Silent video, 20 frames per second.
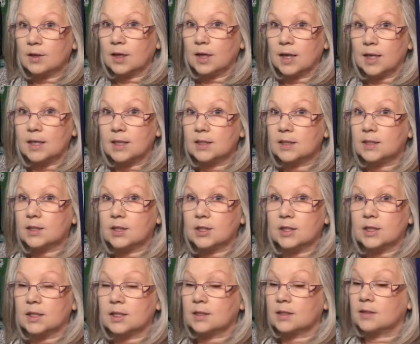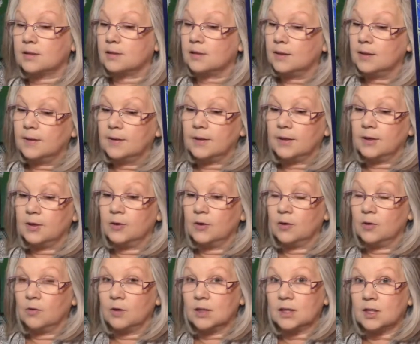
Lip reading: guys, just, you know, it's